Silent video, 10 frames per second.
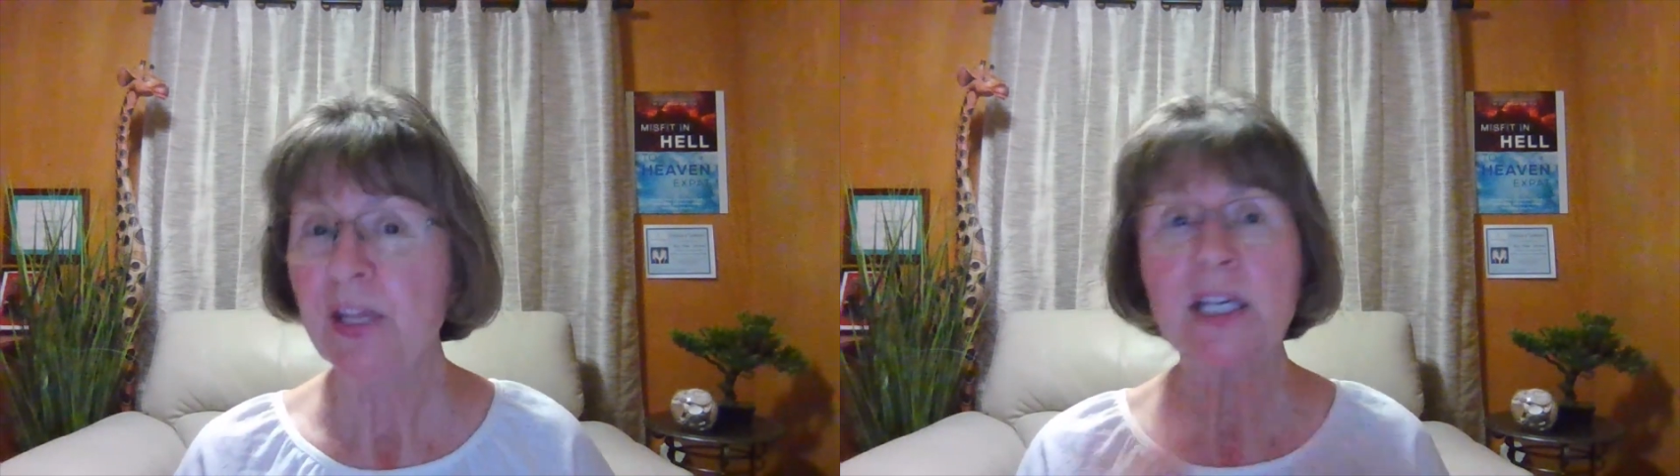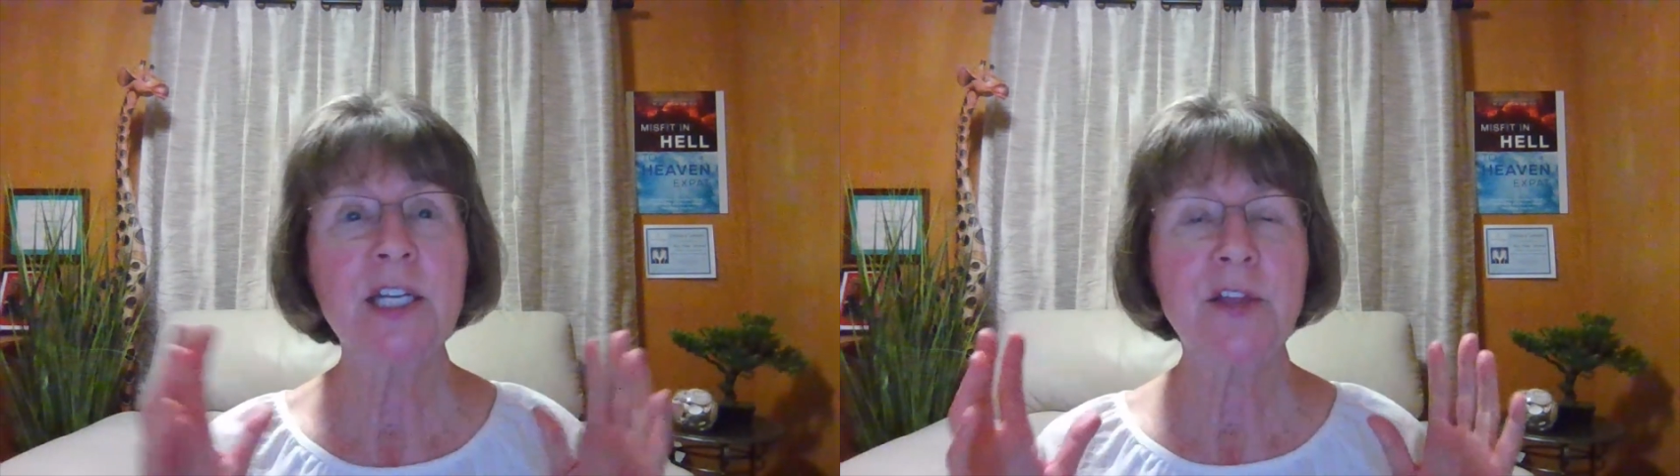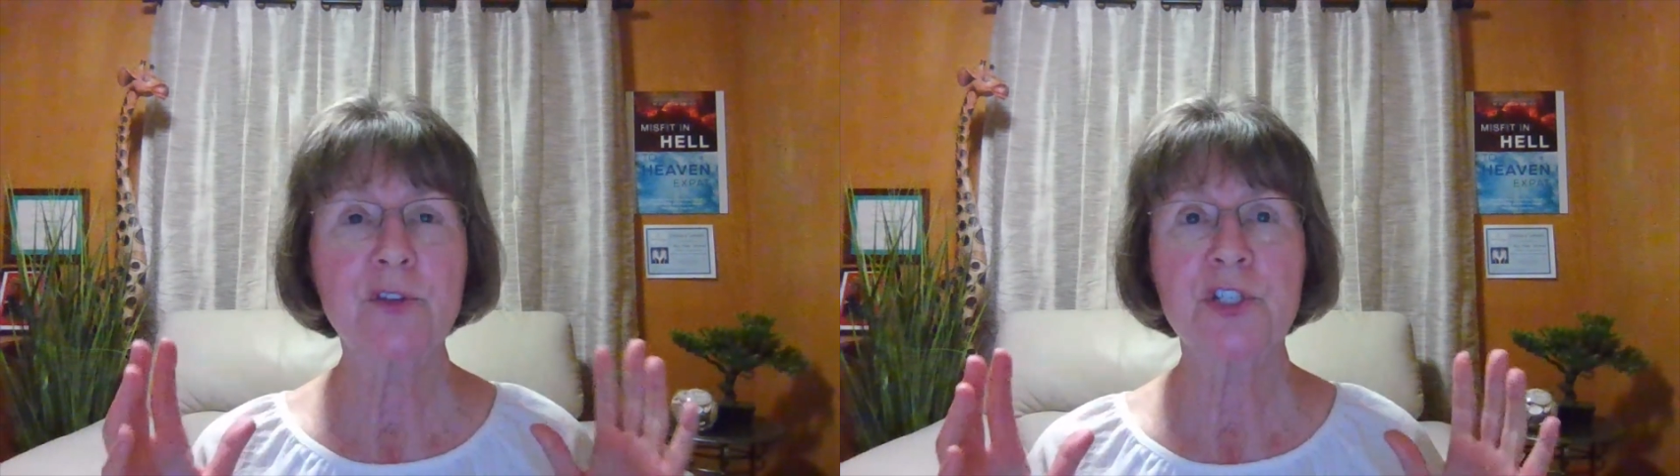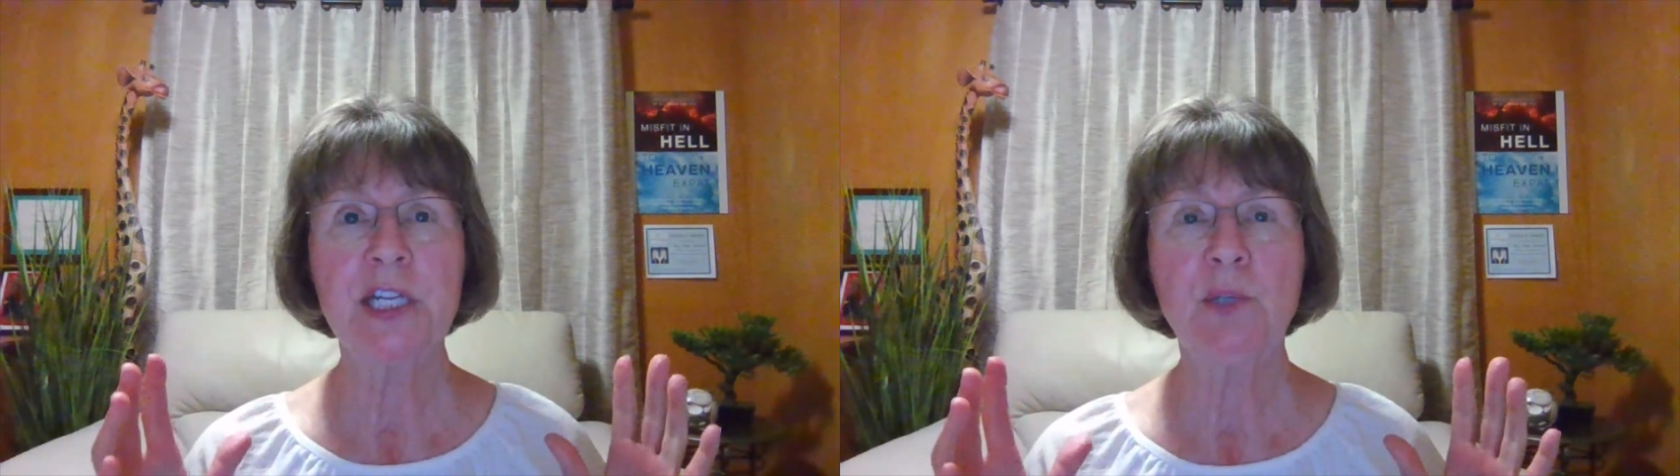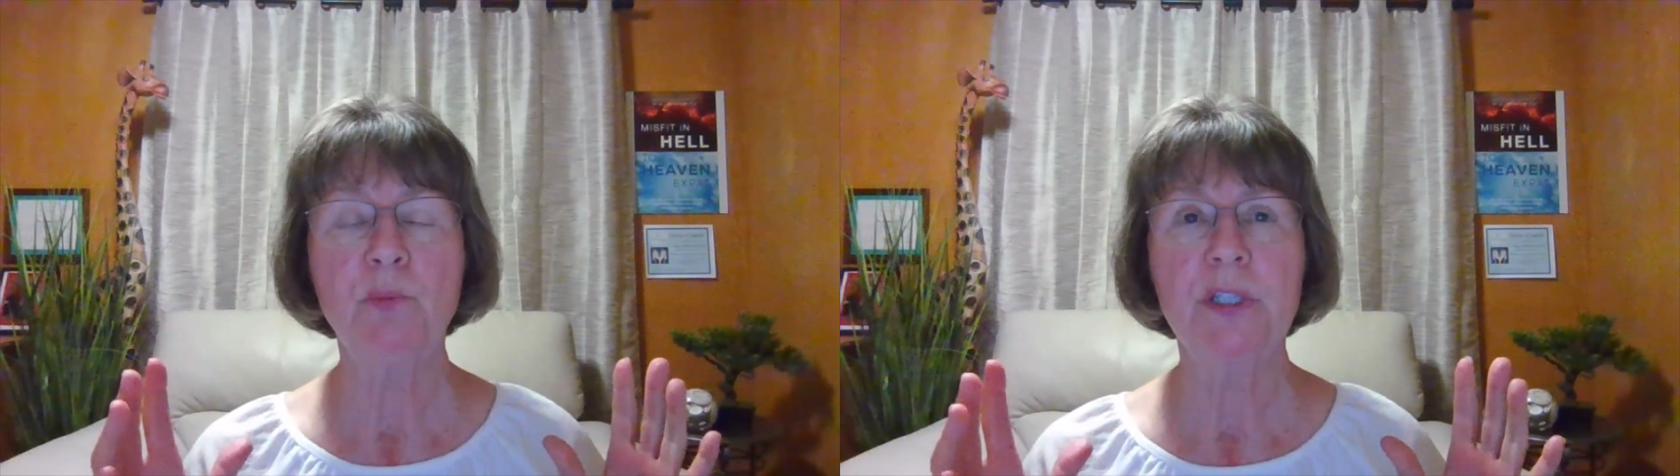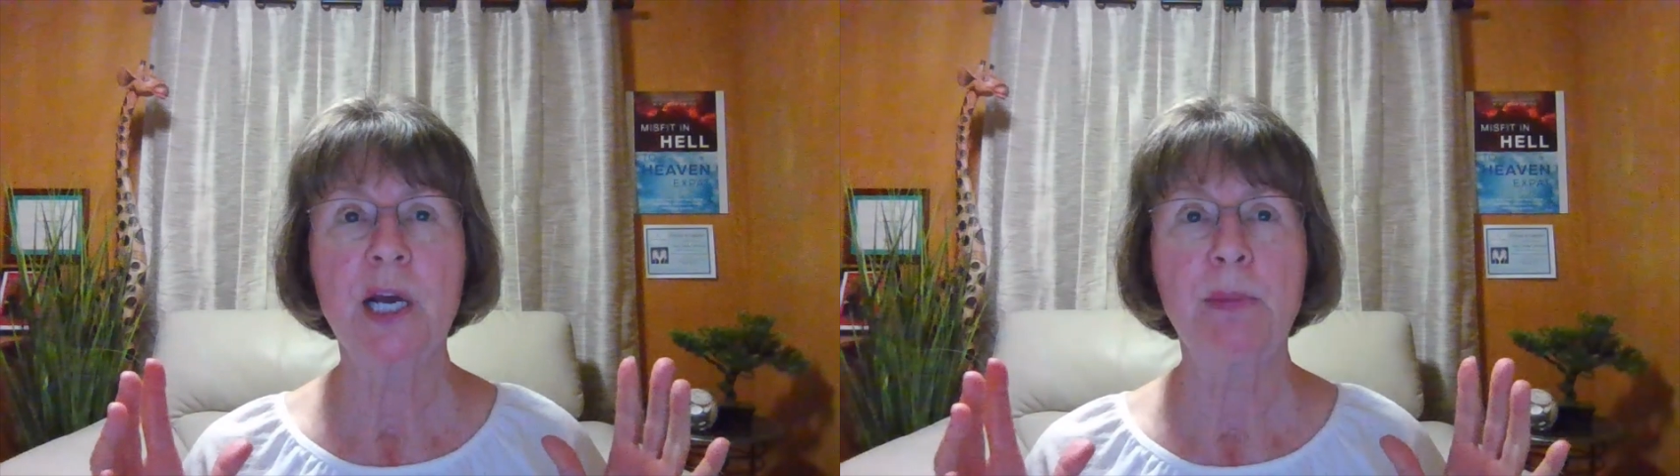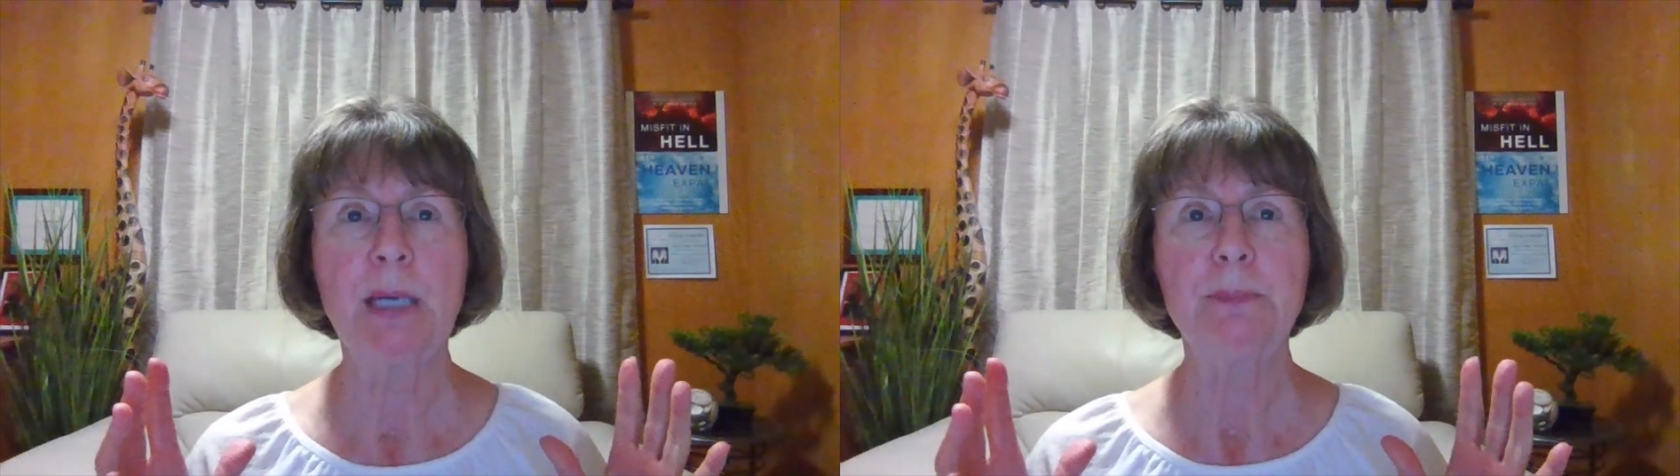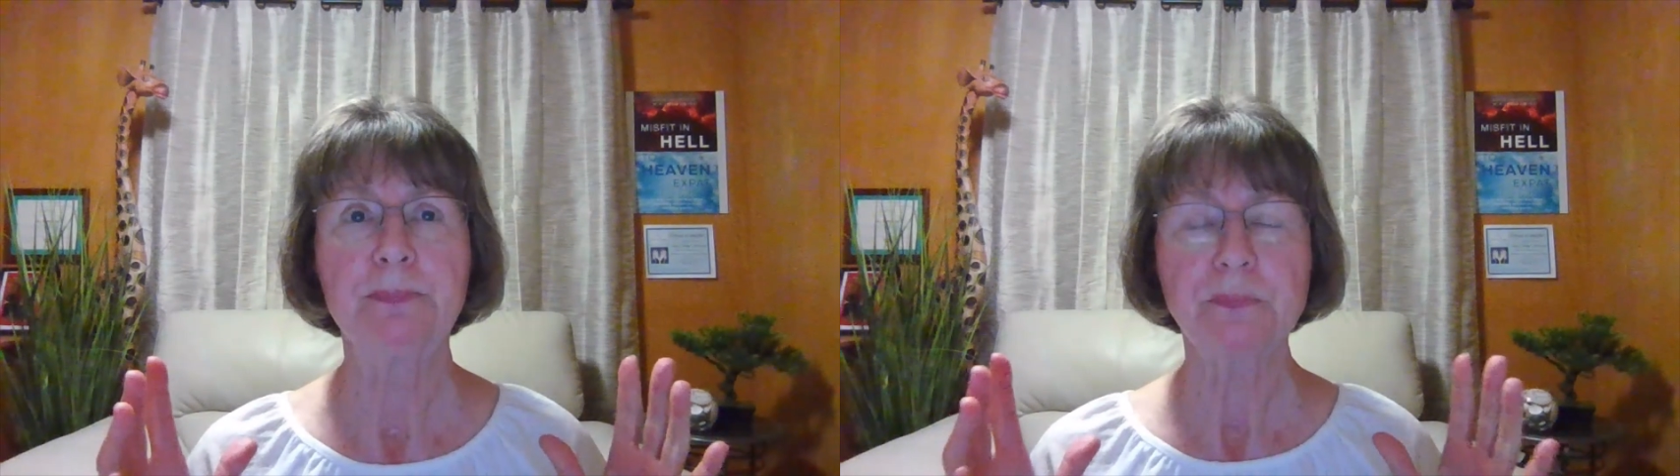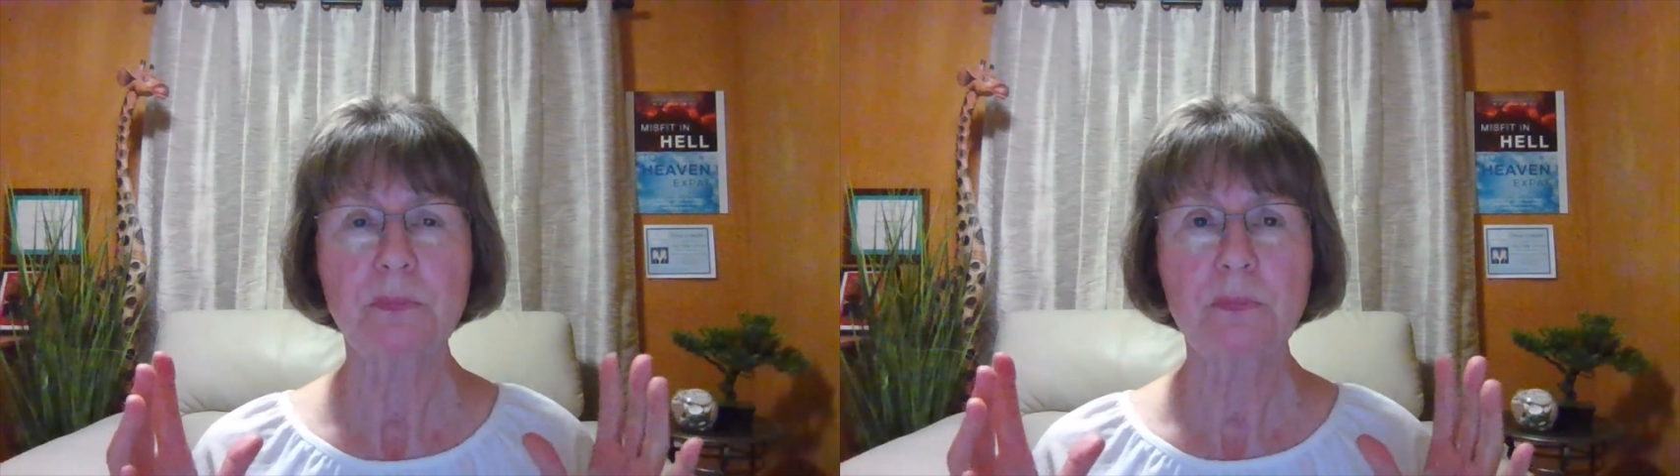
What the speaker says: Then another scene would come up.